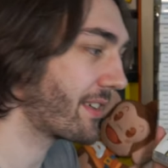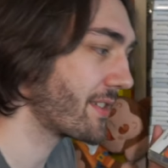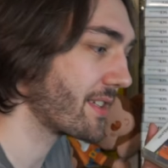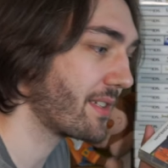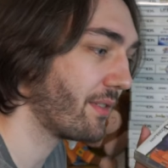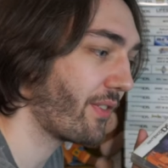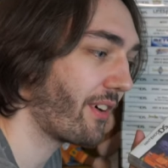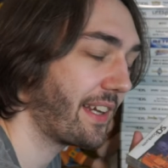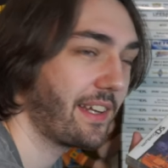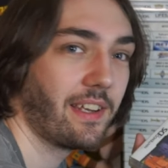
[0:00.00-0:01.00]
because it's still
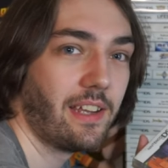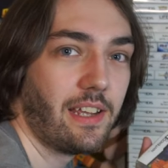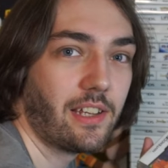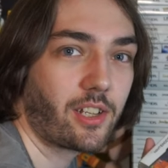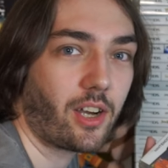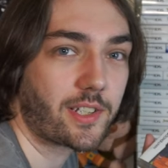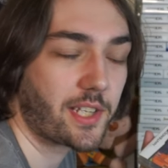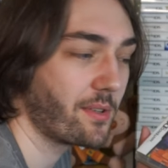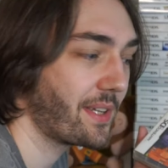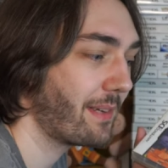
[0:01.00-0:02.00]
very
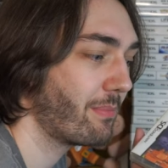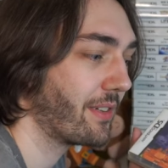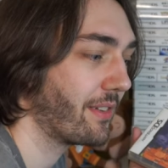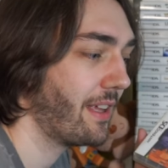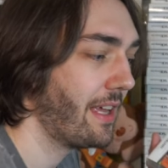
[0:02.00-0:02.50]
cartoony, but